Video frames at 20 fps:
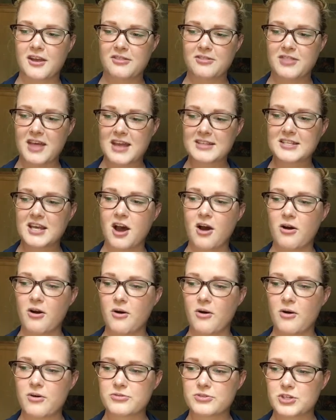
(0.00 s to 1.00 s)
that's
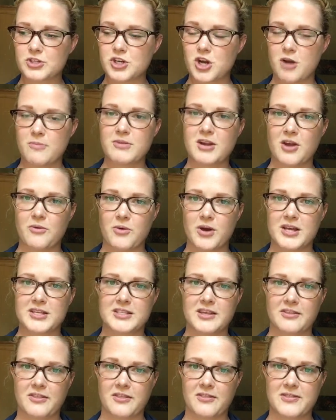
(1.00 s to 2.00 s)
how determined I was
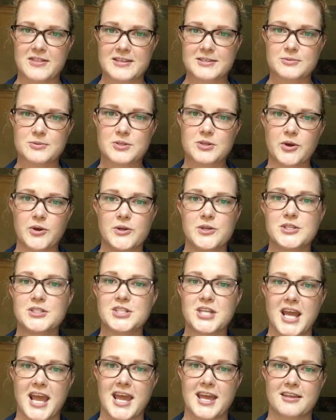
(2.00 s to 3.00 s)
that this was going to
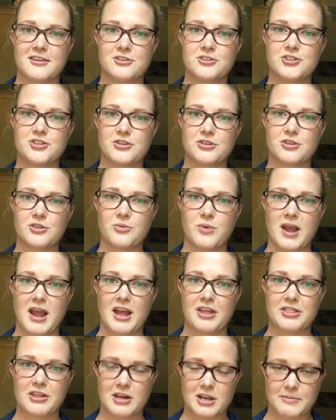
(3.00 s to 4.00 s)
change the way I
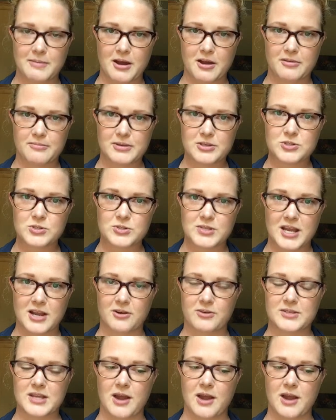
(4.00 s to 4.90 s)
thought about menstrual cycles.